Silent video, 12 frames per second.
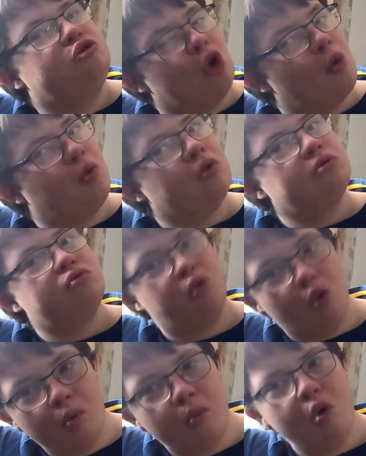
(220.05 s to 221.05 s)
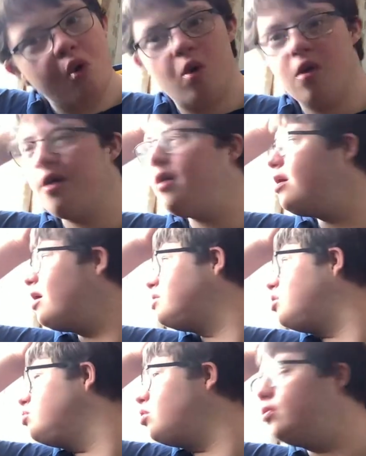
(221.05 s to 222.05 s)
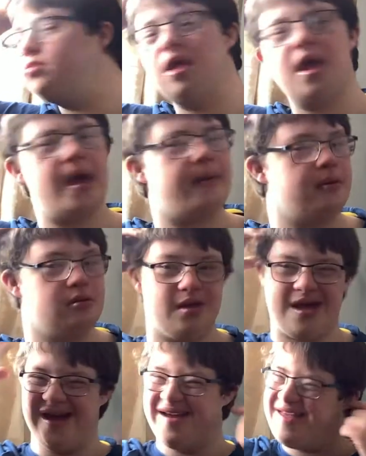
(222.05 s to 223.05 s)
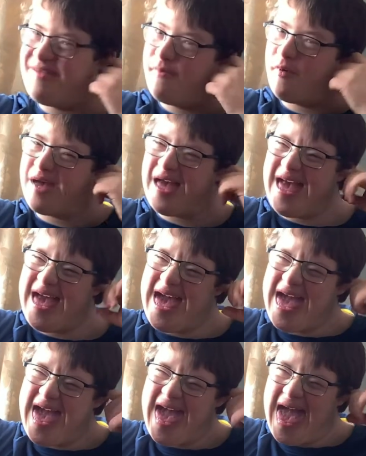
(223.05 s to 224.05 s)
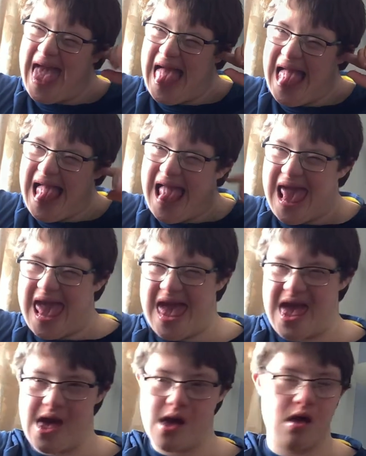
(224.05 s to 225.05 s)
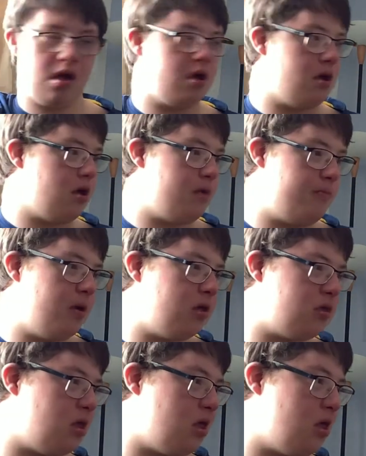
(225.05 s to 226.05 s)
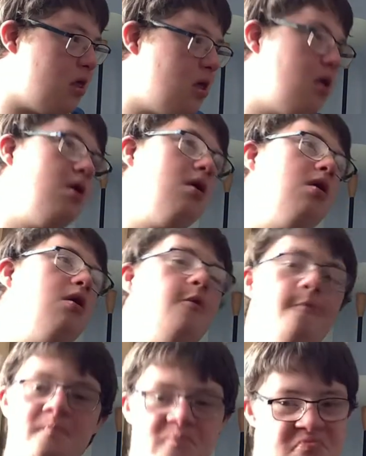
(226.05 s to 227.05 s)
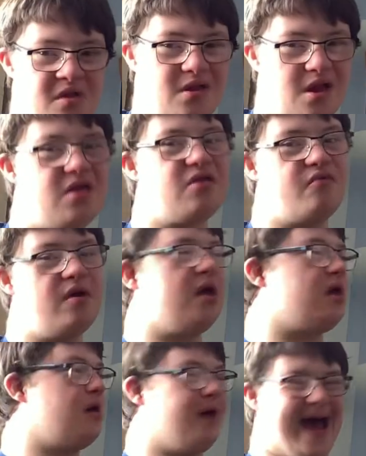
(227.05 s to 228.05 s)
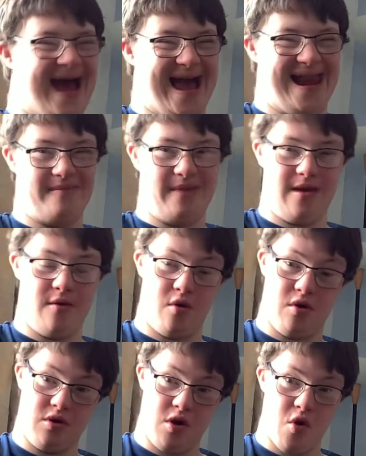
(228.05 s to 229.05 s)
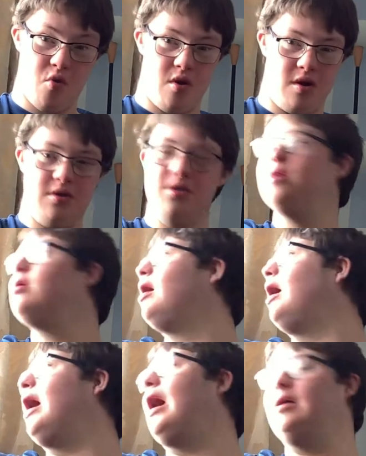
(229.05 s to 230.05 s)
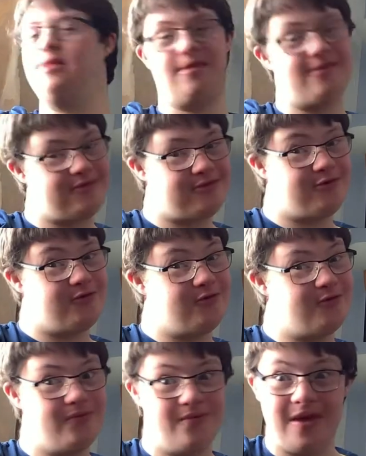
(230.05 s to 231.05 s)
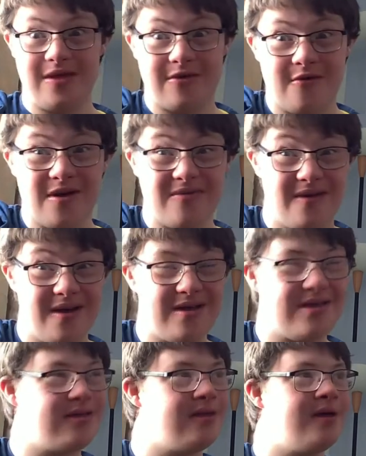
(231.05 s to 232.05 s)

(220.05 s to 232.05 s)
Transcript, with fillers: Double trouble. I don't know this happens again. It's okay. Hey, eh, bitch. This week, I'll be with you on August, this Christmas,